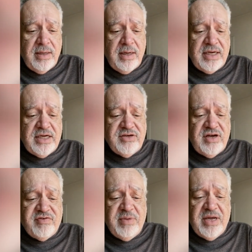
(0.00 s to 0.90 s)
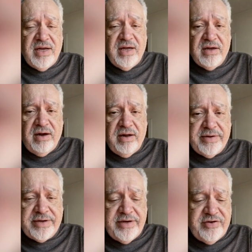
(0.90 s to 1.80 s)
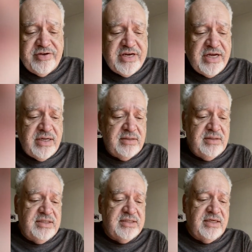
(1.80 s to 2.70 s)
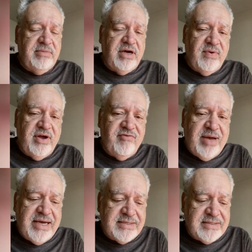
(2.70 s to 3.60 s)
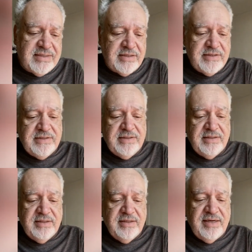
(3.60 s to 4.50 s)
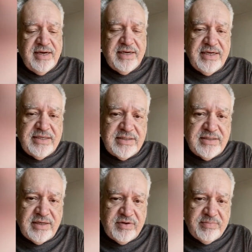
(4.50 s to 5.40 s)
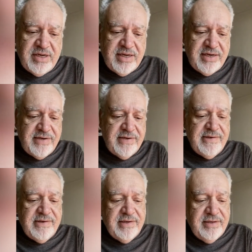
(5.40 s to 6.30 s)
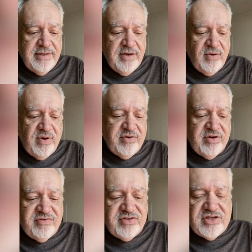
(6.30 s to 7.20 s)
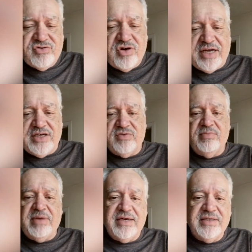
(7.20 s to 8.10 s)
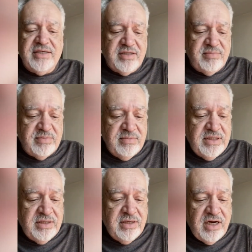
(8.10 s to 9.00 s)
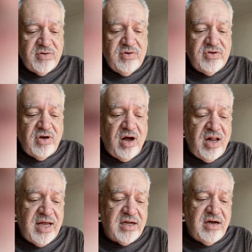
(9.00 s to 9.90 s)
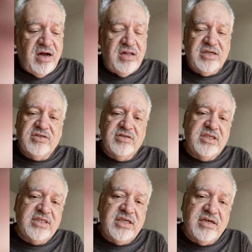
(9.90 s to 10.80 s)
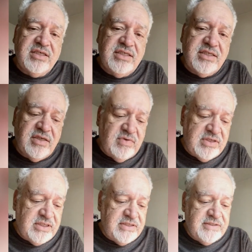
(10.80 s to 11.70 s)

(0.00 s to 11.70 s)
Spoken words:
"I guess you have to be an alcoholic to understand," he said by way of passing. "I guess," I replied, wondering if this tragic romanticism accrued to all alcoholics or just the artistic ones.